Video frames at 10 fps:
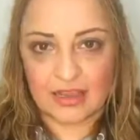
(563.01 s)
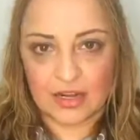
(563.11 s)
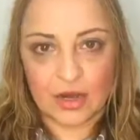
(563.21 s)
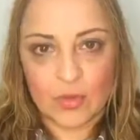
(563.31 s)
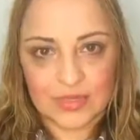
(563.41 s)

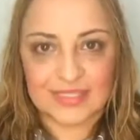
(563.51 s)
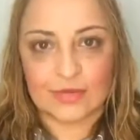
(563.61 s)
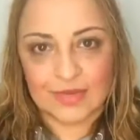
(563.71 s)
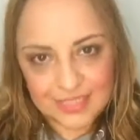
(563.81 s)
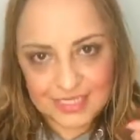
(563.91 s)
I want
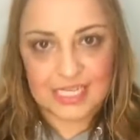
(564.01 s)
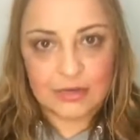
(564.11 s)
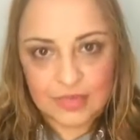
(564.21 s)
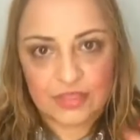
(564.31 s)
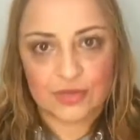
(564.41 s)
someone to
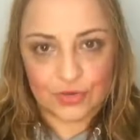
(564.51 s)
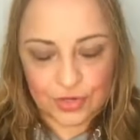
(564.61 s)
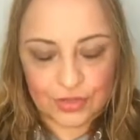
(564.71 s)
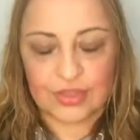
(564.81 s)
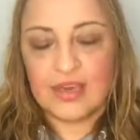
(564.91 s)
tell me the
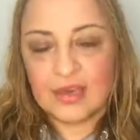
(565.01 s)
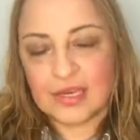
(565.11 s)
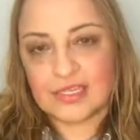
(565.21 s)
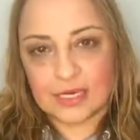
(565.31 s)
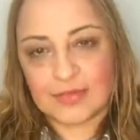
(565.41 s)
truth
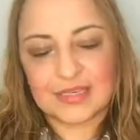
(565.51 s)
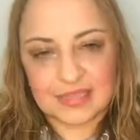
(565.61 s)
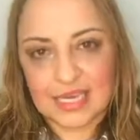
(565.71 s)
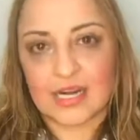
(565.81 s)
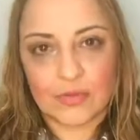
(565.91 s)
and tell me
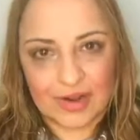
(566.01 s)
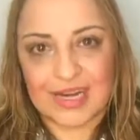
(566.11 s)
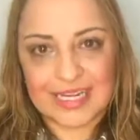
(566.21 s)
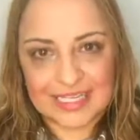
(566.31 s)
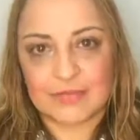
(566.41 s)
exactly where
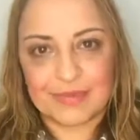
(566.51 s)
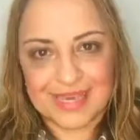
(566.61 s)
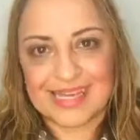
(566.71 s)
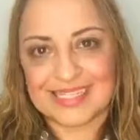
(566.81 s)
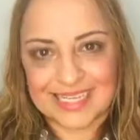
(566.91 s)
I need to
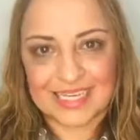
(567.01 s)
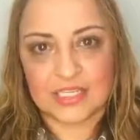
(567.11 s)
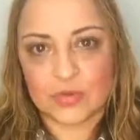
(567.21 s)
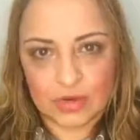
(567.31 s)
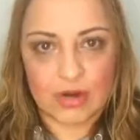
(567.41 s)
be at to get
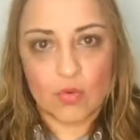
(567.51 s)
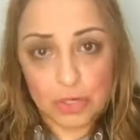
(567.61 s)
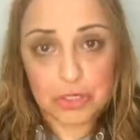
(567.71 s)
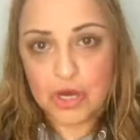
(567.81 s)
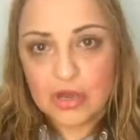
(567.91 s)
to where I
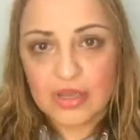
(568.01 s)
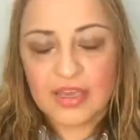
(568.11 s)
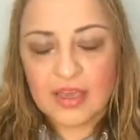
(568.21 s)
want to go.